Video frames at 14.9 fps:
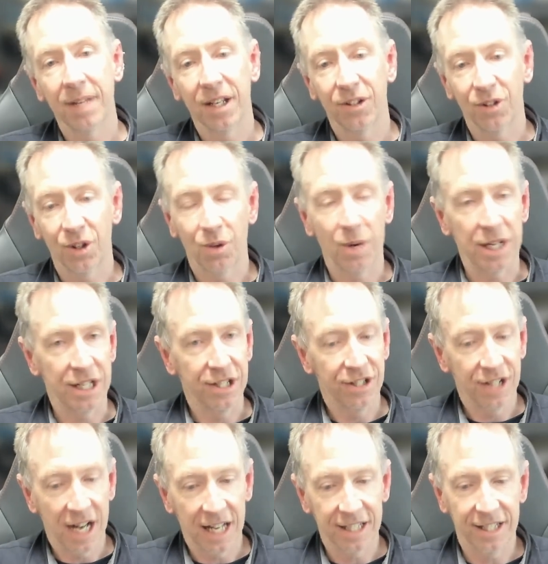sort of questions
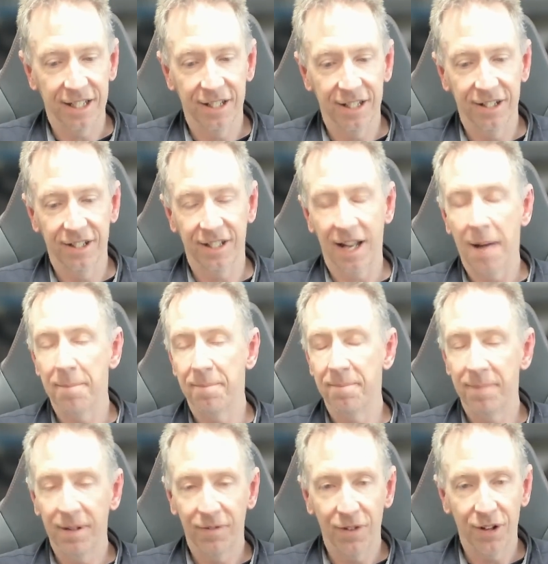and answers a
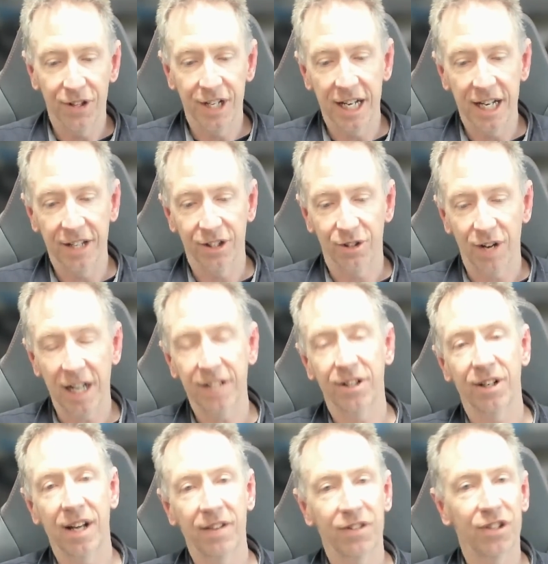bit further down the track.
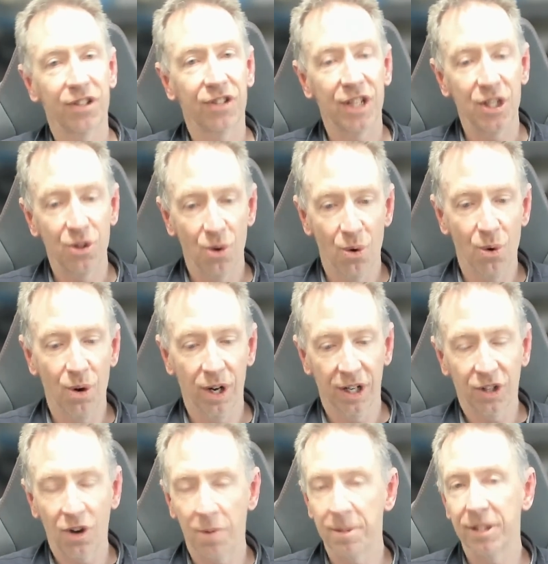So I'd love to see your
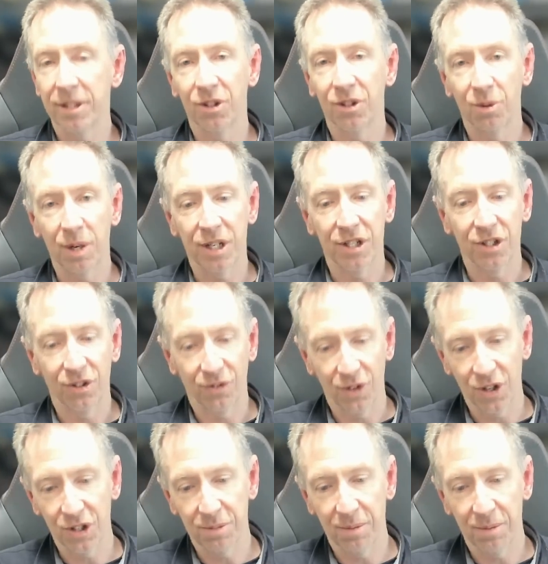comments and questions
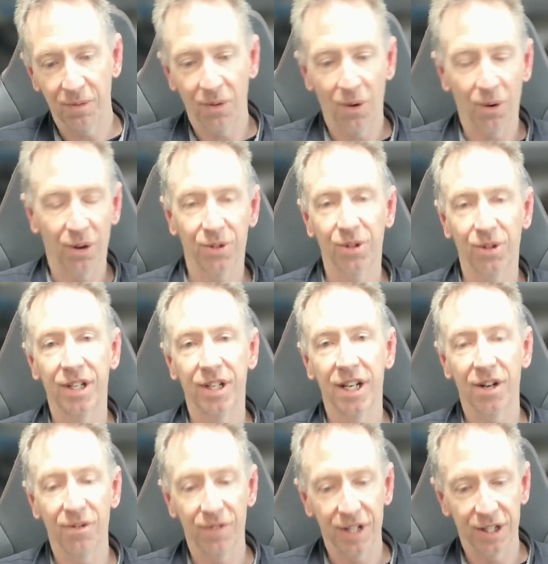first before I sort of
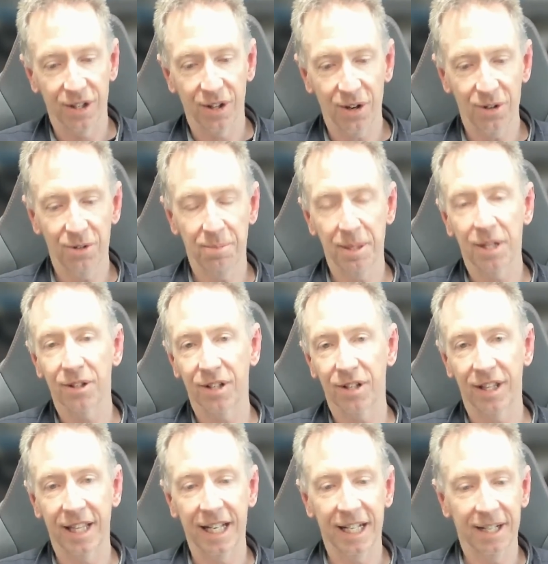delve into those, because
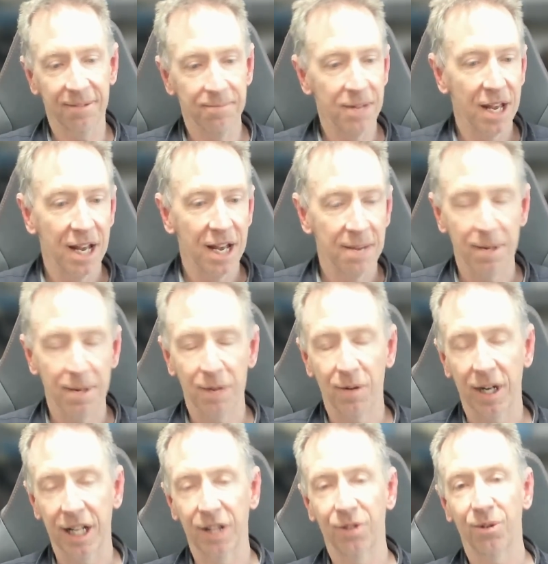I think me
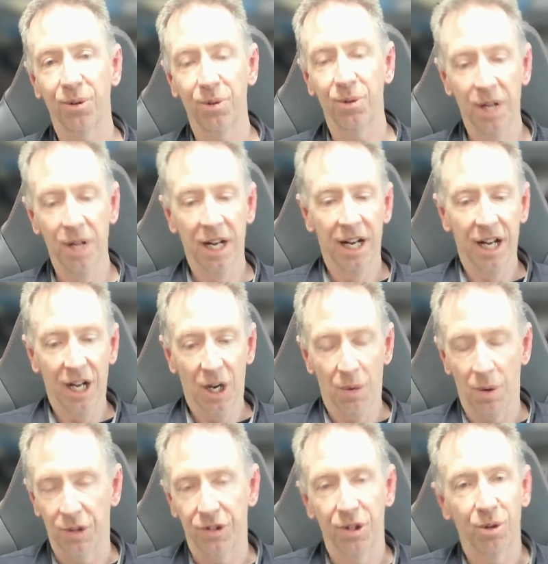running through
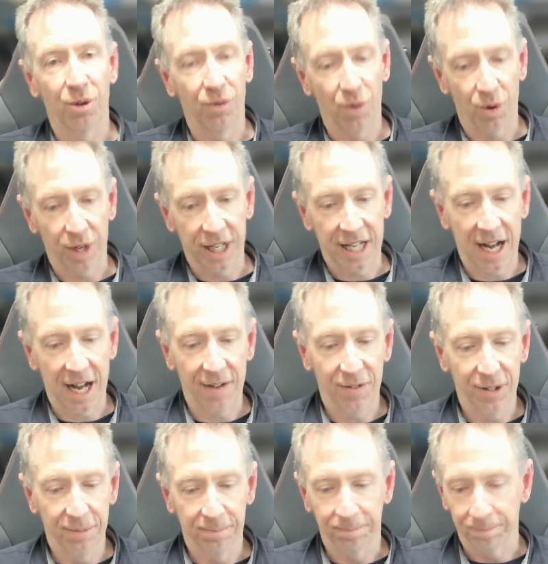what Silca have already
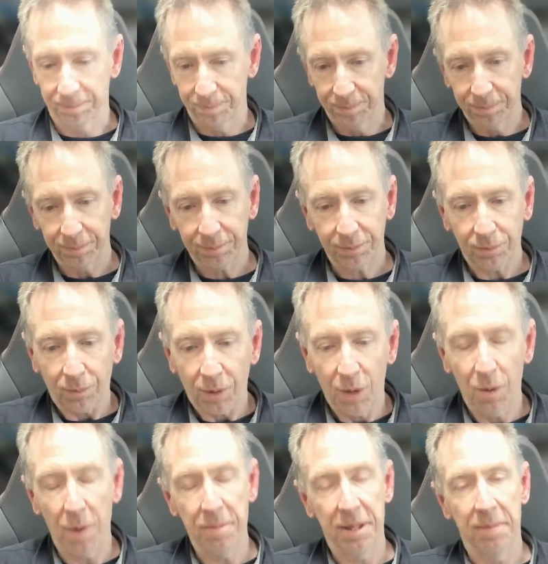covered
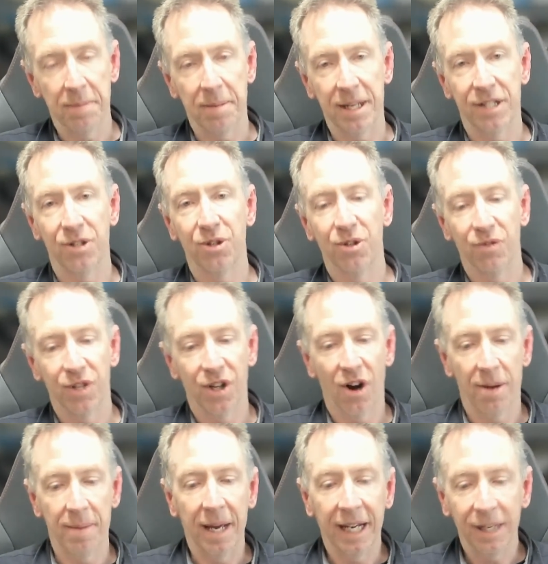won't be the best use of your
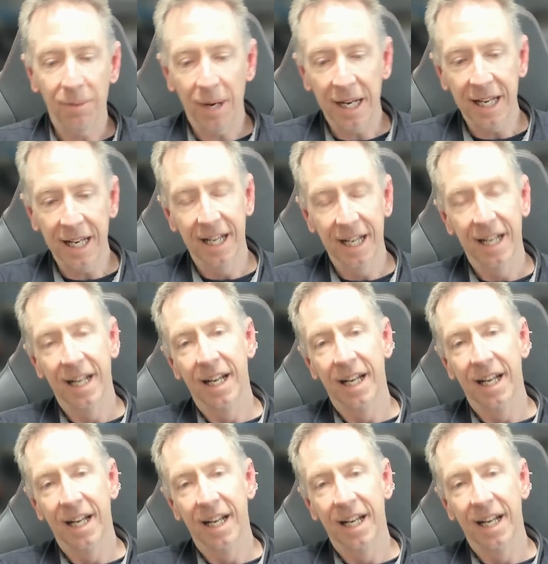time anyway.